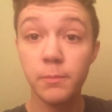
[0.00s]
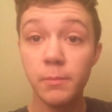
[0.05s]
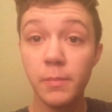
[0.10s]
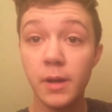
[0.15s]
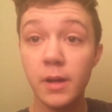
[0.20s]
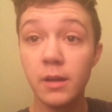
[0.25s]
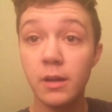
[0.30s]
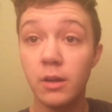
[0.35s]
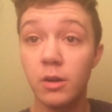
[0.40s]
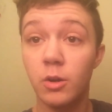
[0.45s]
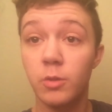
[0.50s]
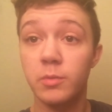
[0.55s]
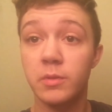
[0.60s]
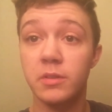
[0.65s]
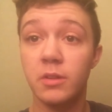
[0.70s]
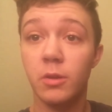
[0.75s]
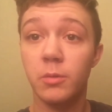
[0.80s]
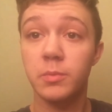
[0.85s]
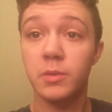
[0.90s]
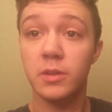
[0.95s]
But I hope
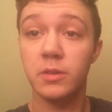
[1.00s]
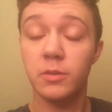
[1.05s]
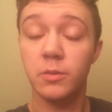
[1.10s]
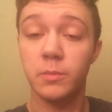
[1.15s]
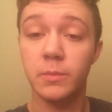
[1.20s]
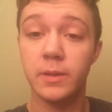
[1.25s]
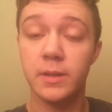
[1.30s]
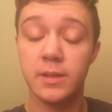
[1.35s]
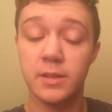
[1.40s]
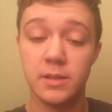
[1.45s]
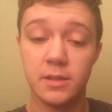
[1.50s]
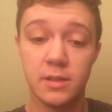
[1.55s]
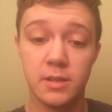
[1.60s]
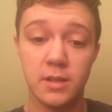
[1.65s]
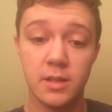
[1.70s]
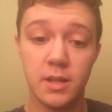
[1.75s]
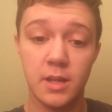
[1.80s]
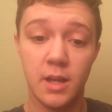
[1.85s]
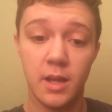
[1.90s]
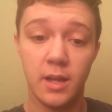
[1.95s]
this helped a little bit.
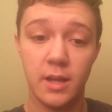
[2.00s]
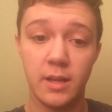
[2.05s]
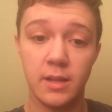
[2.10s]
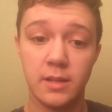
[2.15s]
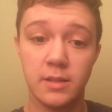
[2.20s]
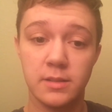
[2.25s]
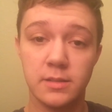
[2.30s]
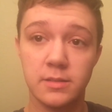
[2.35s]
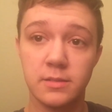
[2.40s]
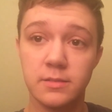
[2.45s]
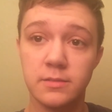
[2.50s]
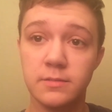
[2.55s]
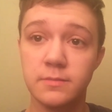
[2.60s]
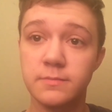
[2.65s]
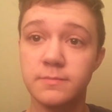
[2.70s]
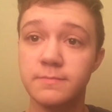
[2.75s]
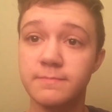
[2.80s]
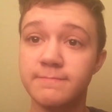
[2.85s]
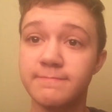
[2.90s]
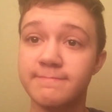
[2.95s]
And
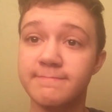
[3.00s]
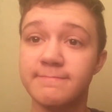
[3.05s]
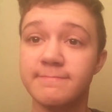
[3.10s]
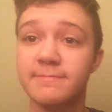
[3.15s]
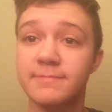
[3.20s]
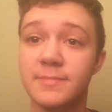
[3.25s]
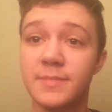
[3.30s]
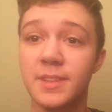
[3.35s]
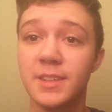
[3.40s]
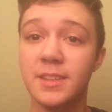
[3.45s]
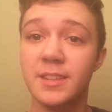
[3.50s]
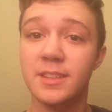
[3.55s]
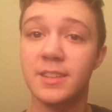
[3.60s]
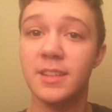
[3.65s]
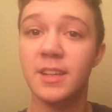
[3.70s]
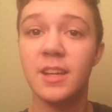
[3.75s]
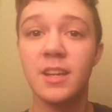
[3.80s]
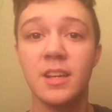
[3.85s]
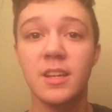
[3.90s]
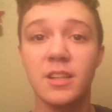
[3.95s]
yeah.
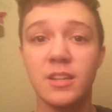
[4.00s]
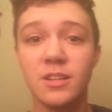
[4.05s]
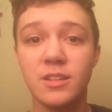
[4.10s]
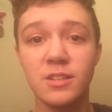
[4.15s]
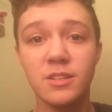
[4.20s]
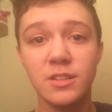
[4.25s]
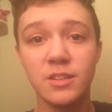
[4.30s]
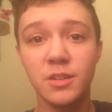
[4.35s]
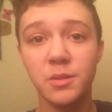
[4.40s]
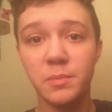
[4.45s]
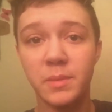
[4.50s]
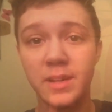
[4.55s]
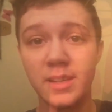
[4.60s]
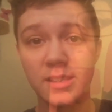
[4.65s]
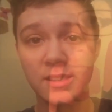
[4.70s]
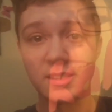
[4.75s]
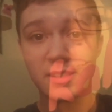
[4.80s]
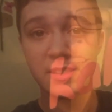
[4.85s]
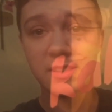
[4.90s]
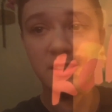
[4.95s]

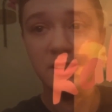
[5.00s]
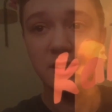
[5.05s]
Goodbye.